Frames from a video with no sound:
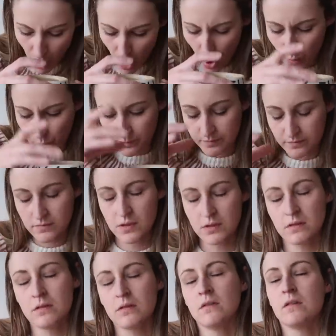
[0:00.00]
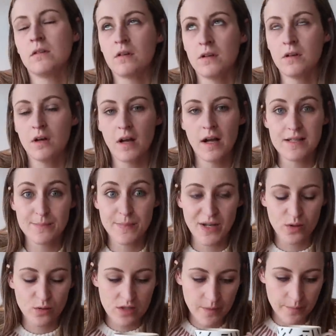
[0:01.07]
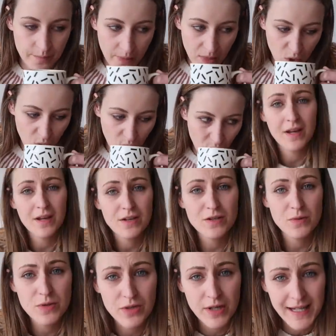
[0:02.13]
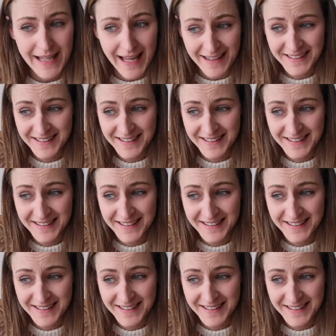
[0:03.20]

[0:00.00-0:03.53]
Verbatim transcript: Oh, I spilled. Should we try again?